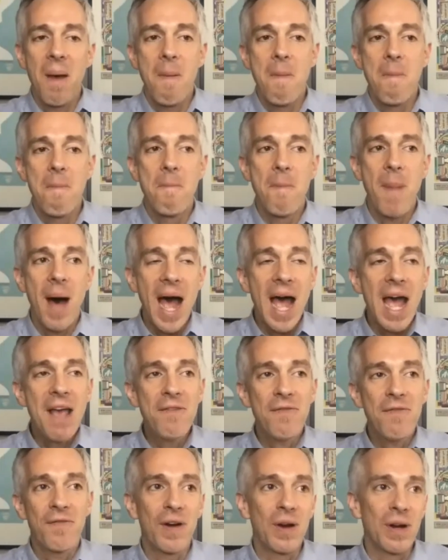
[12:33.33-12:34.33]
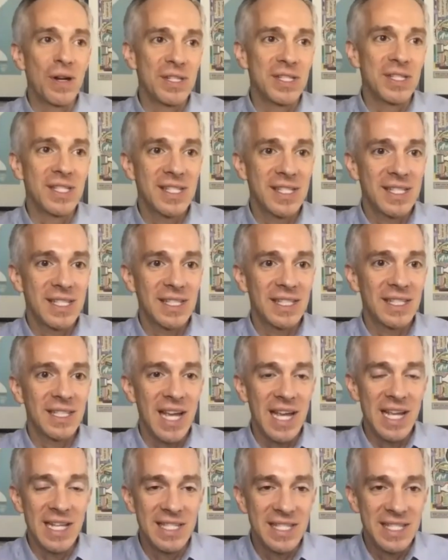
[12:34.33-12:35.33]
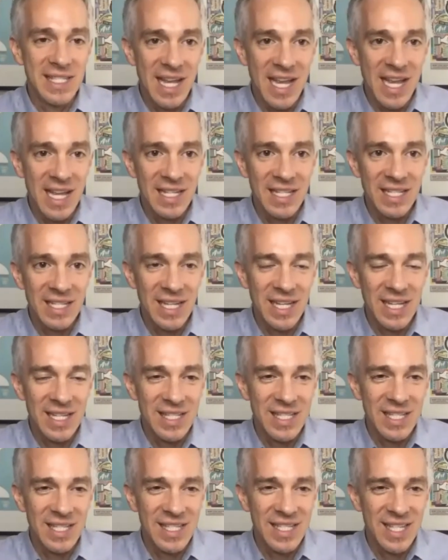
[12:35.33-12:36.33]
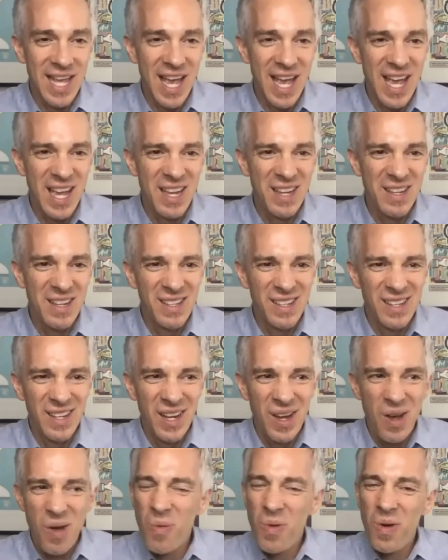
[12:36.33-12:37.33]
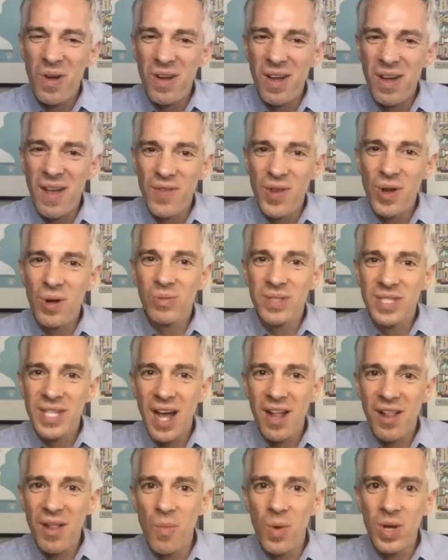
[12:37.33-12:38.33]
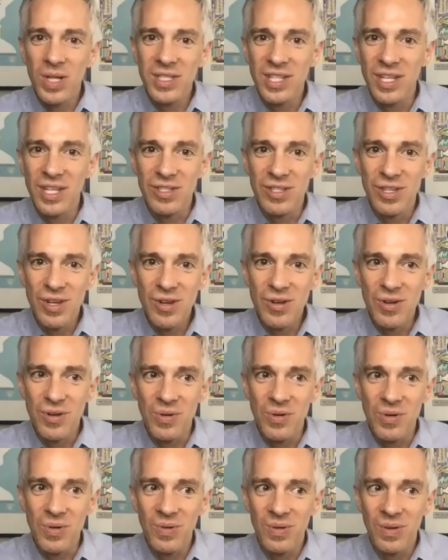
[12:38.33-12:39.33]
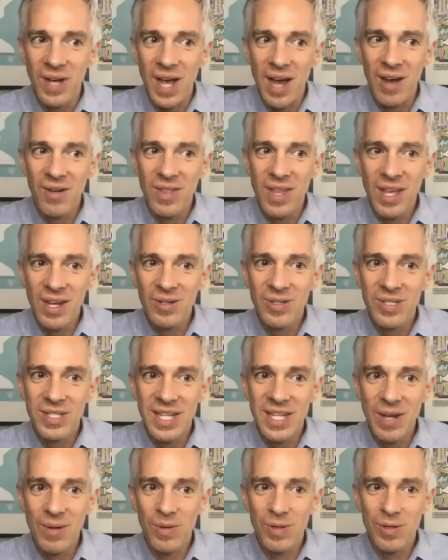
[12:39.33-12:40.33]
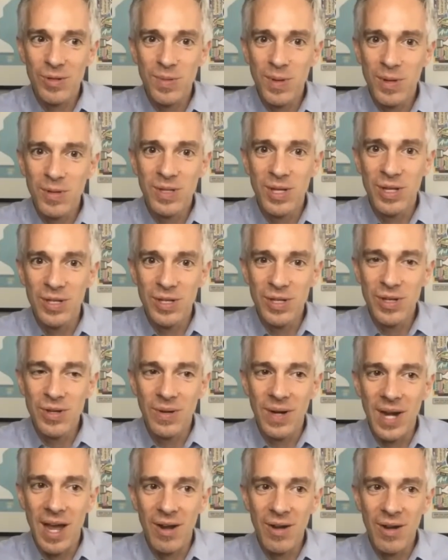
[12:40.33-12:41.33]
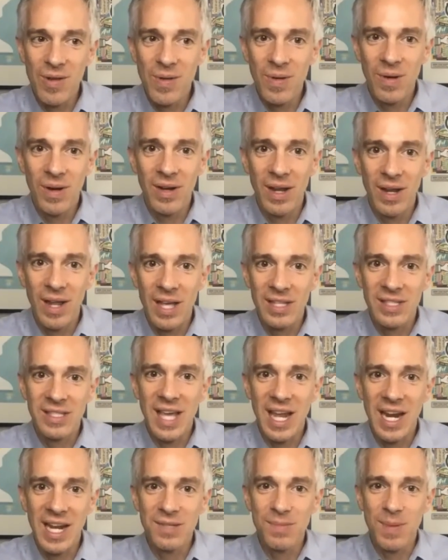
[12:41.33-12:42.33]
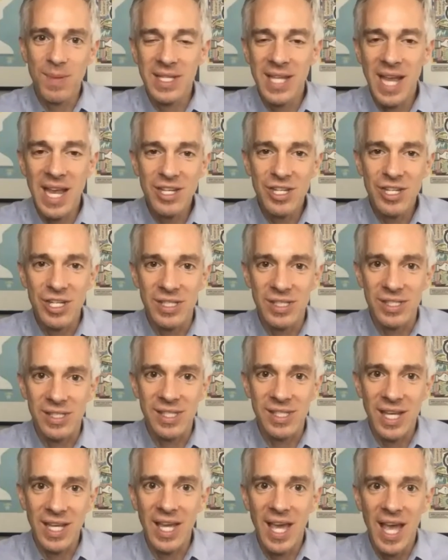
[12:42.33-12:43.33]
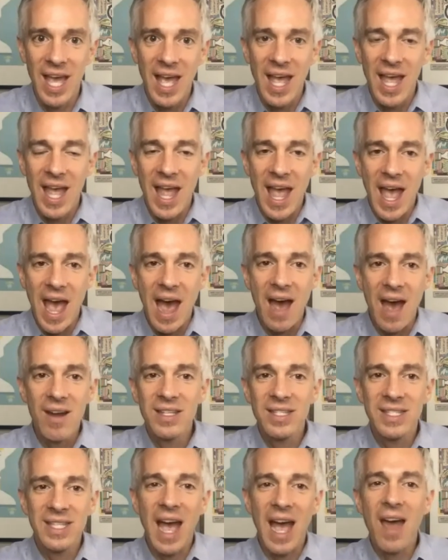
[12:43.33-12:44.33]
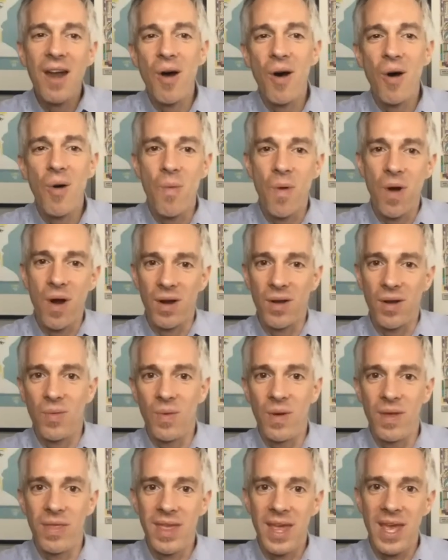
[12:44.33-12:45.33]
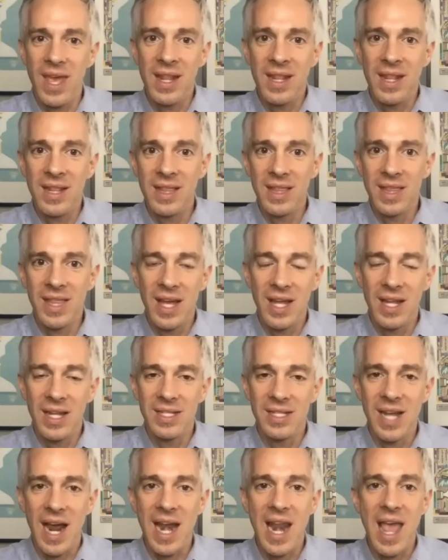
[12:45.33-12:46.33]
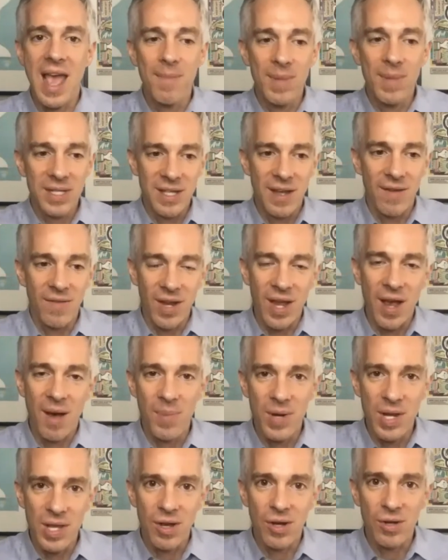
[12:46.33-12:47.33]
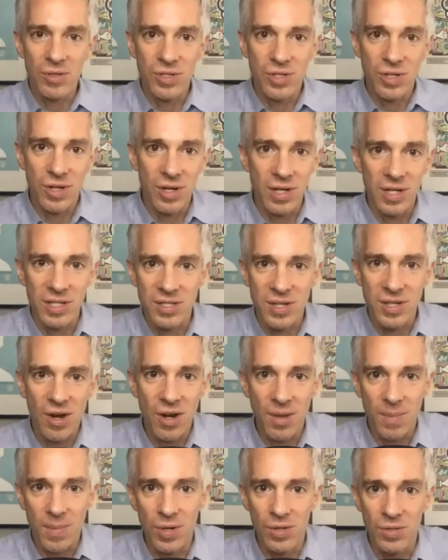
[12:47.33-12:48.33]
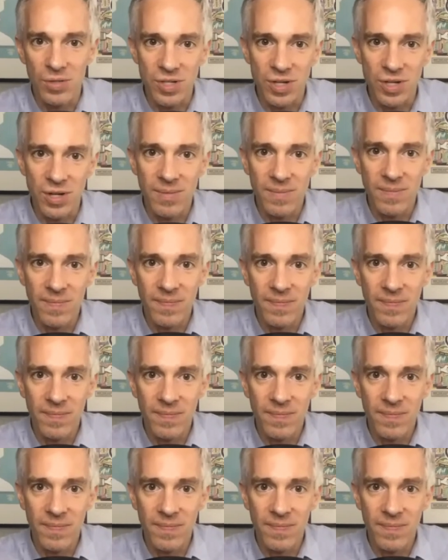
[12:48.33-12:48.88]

My first instinct is to say, well, if you don't tell them what to do, how do they understand what they're supposed to do? And how do you set expectations? Like, how does that all work within the dynamics of a company culture and a startup culture?